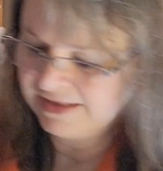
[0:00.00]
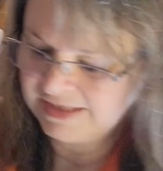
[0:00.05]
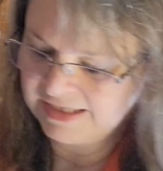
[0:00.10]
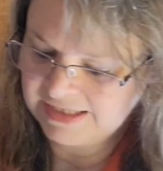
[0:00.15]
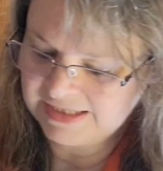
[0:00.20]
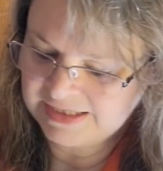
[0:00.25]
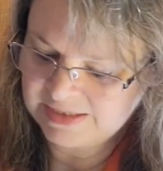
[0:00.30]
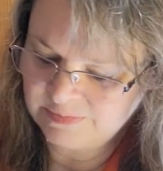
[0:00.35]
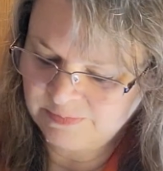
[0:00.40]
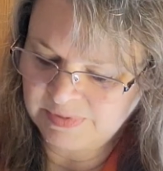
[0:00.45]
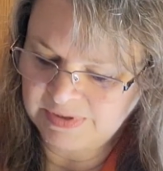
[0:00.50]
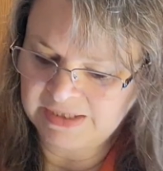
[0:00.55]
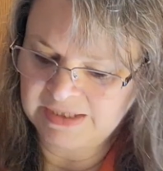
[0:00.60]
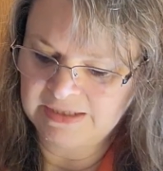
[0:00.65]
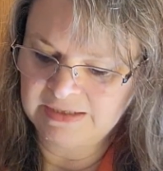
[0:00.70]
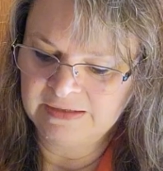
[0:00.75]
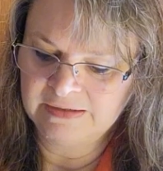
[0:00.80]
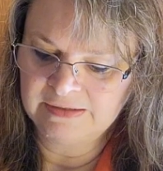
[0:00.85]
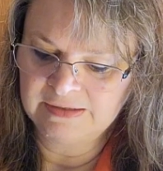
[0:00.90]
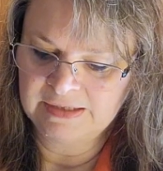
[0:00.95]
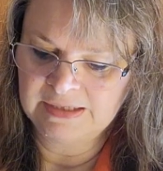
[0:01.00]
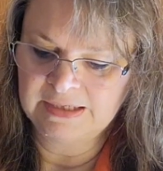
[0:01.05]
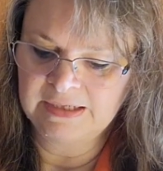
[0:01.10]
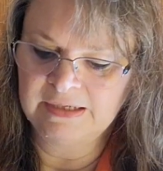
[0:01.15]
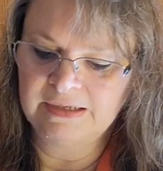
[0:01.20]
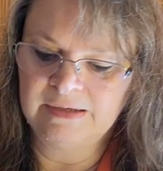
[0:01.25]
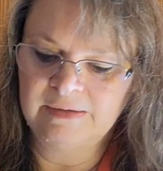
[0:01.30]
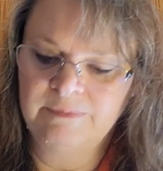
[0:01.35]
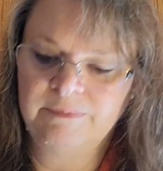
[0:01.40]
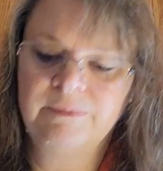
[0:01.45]
this, but
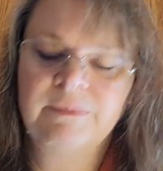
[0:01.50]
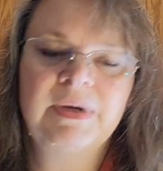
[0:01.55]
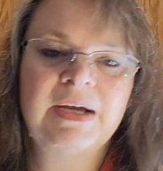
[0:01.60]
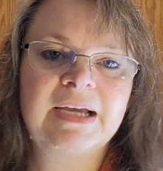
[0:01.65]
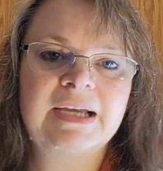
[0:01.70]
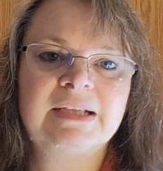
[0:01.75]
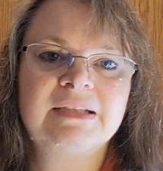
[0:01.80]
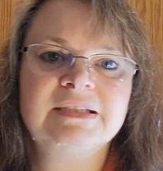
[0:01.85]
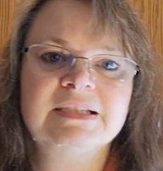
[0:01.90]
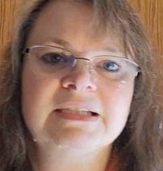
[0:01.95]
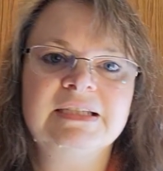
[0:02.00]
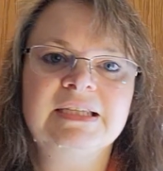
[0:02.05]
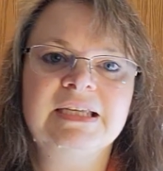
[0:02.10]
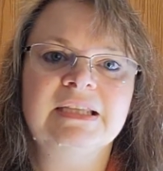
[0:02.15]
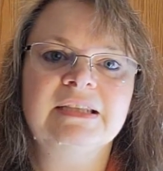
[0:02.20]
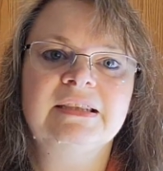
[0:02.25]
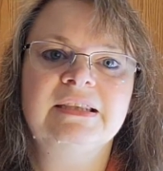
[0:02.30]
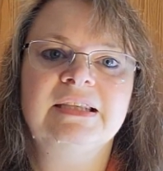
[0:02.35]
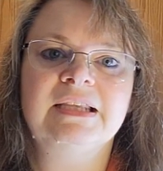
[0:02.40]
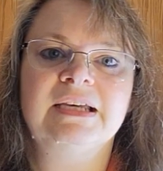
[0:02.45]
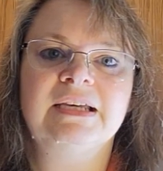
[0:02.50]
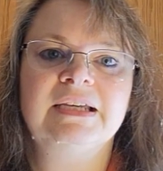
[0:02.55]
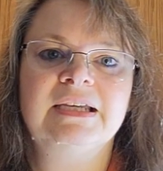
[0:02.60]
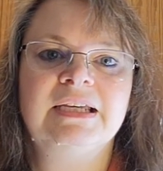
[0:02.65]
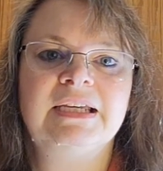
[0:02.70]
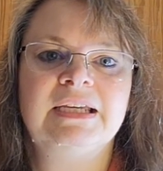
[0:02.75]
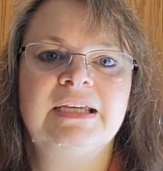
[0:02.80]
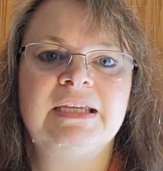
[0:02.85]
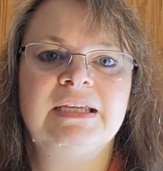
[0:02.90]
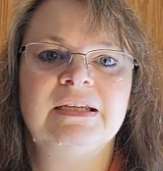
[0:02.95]
I did get the
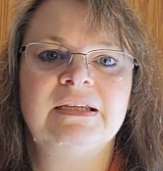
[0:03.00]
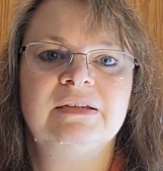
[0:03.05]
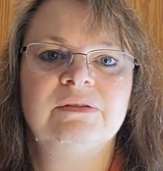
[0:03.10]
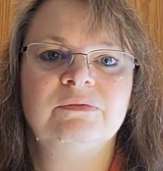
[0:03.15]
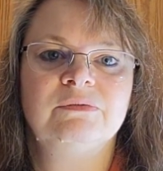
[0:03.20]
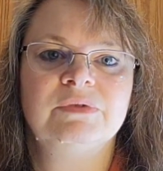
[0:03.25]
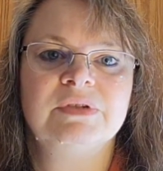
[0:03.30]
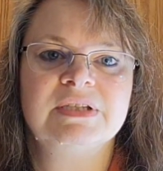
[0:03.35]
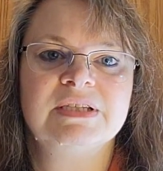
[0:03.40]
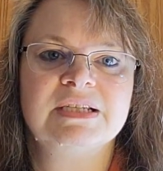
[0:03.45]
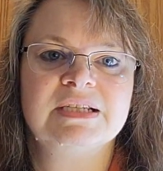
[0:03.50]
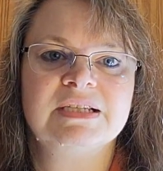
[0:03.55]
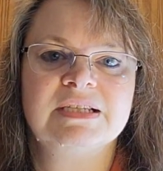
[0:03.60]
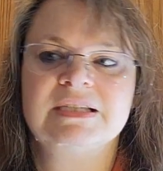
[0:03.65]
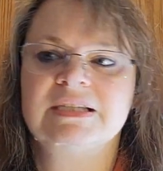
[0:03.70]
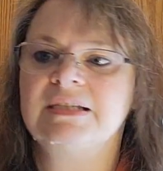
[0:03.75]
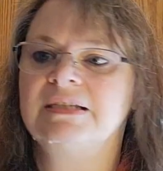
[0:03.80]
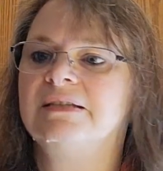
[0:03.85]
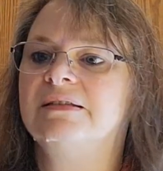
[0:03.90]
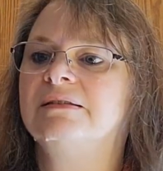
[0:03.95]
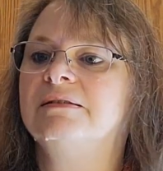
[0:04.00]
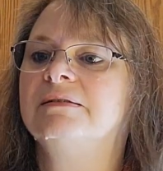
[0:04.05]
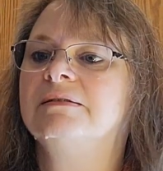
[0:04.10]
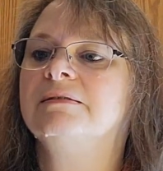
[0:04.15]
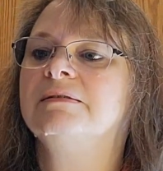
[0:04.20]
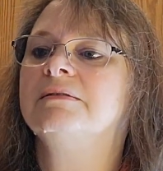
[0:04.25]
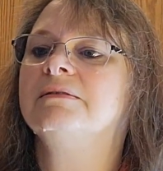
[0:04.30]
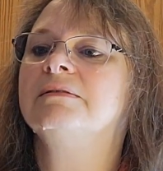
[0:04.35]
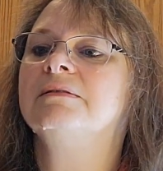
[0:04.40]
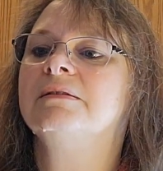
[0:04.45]
heat resistant
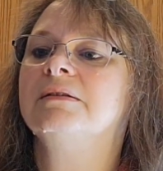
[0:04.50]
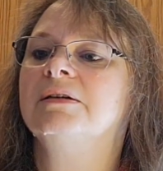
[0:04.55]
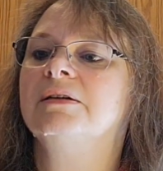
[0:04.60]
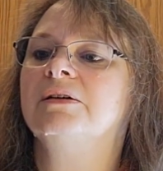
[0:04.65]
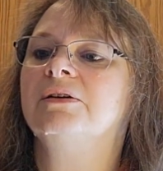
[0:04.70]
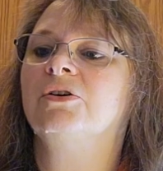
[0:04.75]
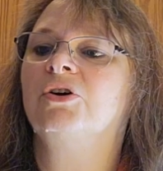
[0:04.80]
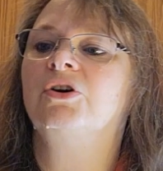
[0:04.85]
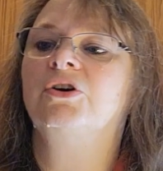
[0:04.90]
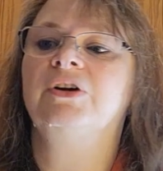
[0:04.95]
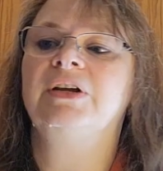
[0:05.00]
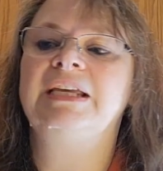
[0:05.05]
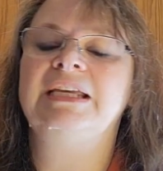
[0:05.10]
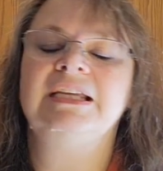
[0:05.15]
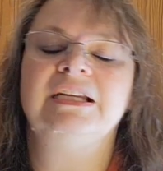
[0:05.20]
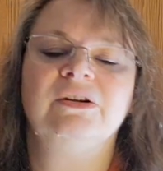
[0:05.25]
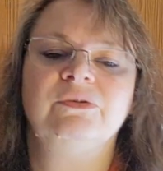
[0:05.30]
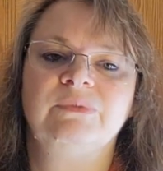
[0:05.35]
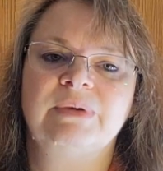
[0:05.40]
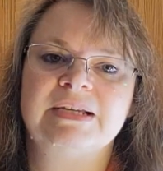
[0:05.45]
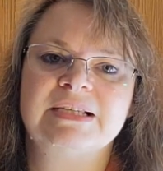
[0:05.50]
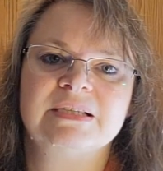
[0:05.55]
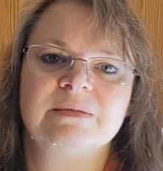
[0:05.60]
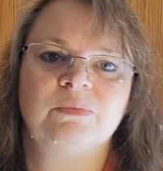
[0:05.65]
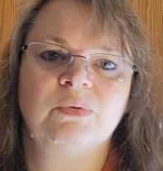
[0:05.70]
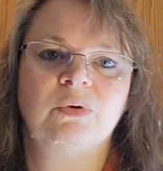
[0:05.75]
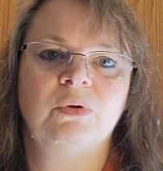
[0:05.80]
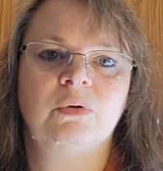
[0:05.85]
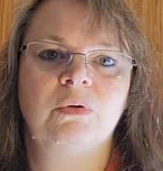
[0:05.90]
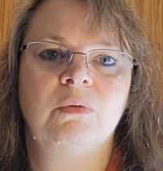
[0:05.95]
or heat
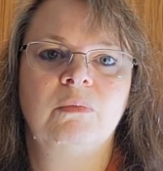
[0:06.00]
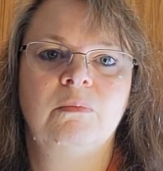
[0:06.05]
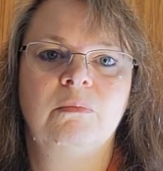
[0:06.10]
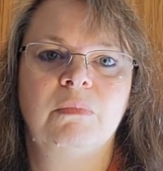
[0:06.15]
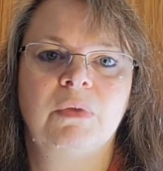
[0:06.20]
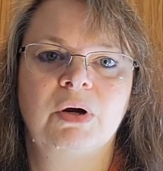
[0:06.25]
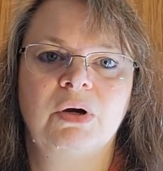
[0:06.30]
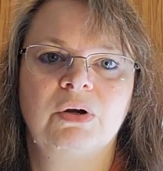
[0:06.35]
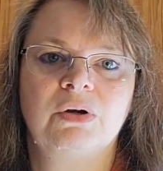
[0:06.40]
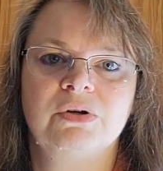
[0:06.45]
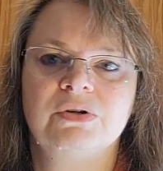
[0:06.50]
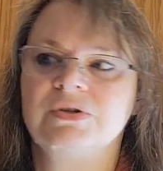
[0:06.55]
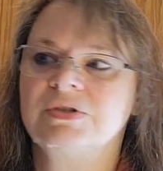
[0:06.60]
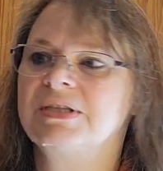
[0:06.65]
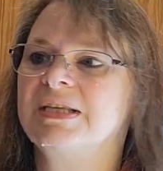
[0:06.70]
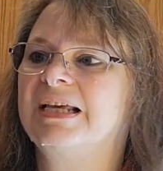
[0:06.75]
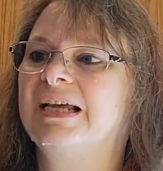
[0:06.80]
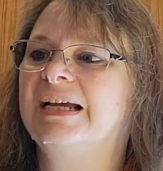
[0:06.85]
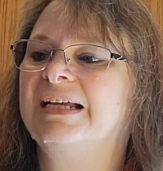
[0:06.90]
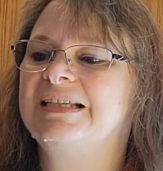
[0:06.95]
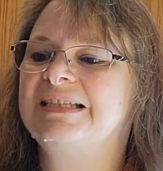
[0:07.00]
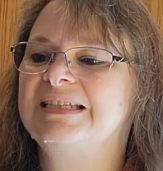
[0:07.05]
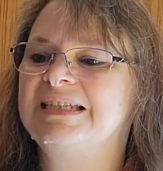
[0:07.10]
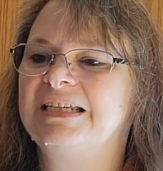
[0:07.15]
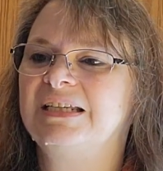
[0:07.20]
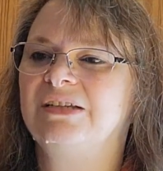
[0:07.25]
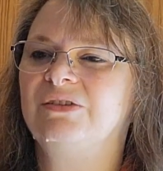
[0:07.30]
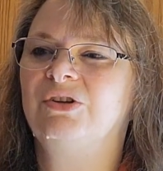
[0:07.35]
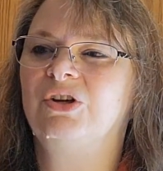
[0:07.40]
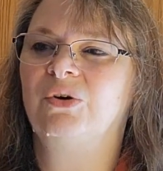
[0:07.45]
erasable markers, and I
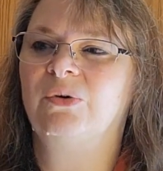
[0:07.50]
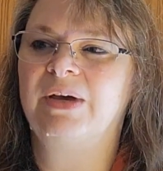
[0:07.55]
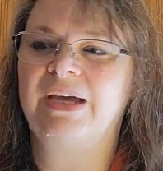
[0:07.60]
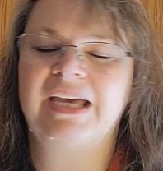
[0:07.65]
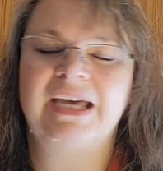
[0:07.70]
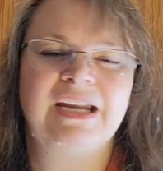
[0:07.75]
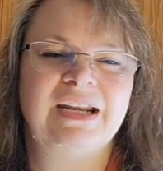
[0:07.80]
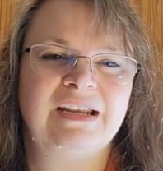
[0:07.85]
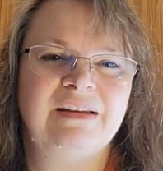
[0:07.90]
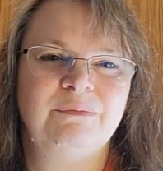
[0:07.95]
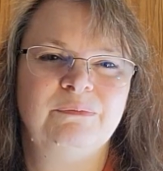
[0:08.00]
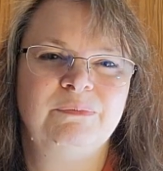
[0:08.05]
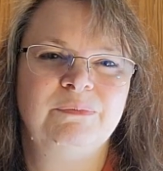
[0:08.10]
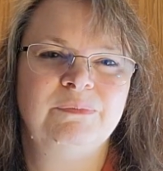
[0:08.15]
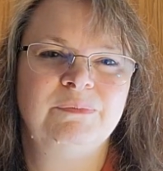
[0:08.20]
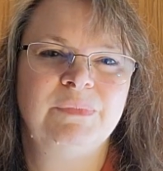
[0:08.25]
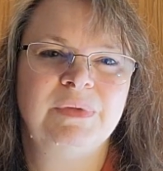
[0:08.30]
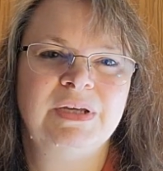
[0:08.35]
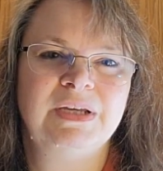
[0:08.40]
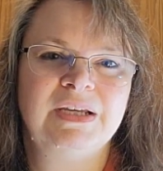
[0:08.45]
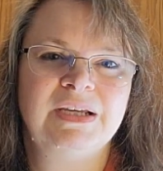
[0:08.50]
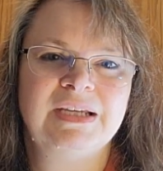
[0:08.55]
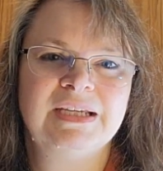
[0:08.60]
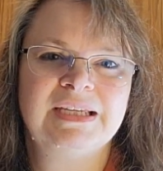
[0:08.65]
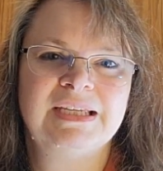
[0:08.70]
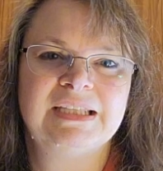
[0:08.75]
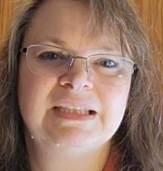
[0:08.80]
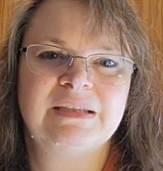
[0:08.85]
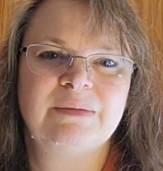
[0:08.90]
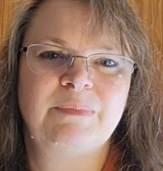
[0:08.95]
did go ahead and
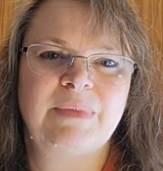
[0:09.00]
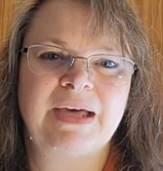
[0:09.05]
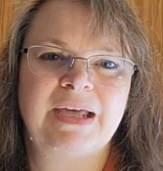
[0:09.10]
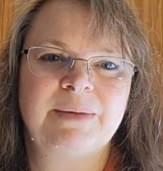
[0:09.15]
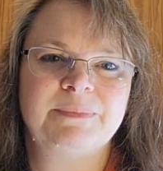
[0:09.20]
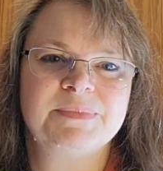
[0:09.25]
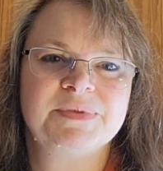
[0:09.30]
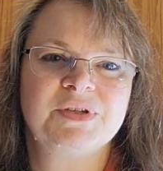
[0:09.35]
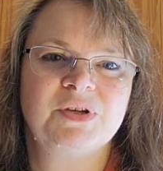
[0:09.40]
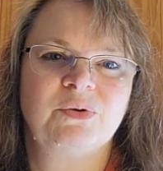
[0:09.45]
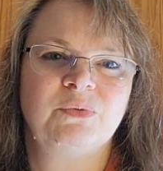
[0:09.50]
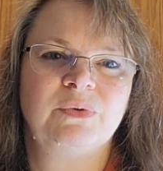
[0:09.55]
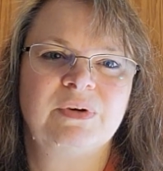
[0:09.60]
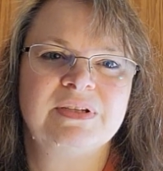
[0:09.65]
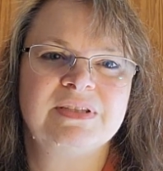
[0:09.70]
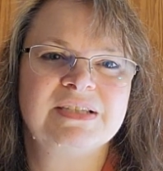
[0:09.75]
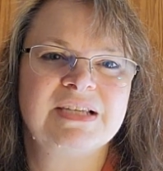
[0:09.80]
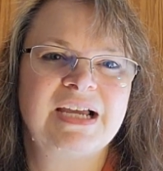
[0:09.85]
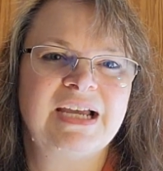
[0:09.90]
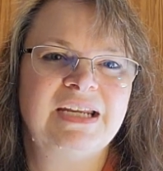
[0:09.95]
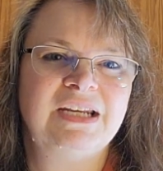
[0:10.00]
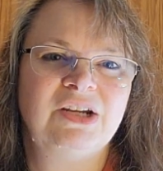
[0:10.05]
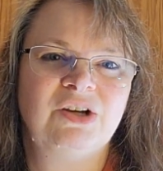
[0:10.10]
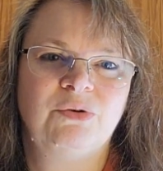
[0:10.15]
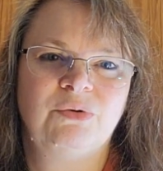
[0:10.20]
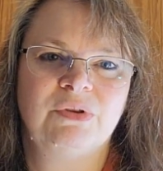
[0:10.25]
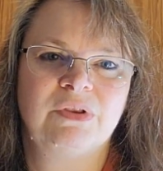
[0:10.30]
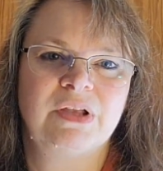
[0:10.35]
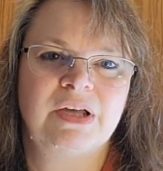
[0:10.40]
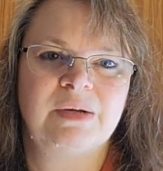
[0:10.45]
get the Madame Sew ones. I
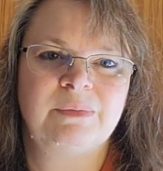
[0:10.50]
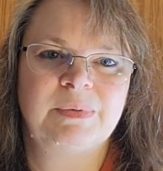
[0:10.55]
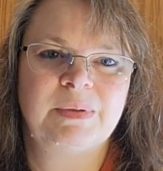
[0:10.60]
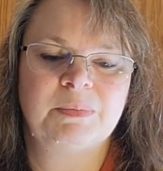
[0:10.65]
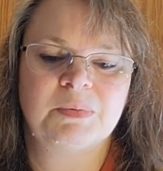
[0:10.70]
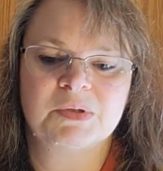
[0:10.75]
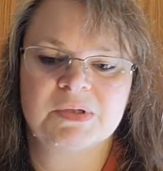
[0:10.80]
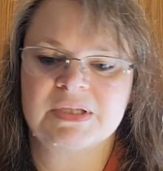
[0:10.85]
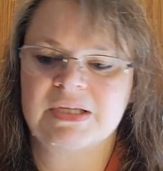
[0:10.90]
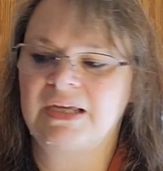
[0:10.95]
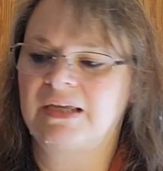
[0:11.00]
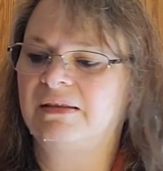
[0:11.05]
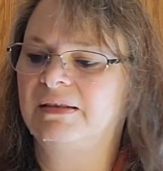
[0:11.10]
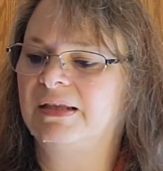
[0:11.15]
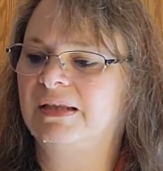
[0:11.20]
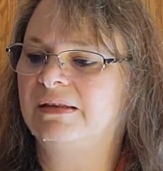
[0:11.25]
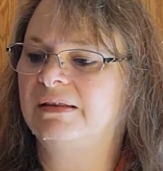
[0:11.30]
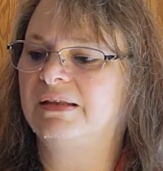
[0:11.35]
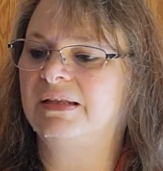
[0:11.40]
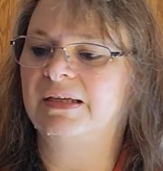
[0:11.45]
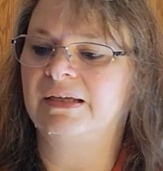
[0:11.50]
know a lot of people say that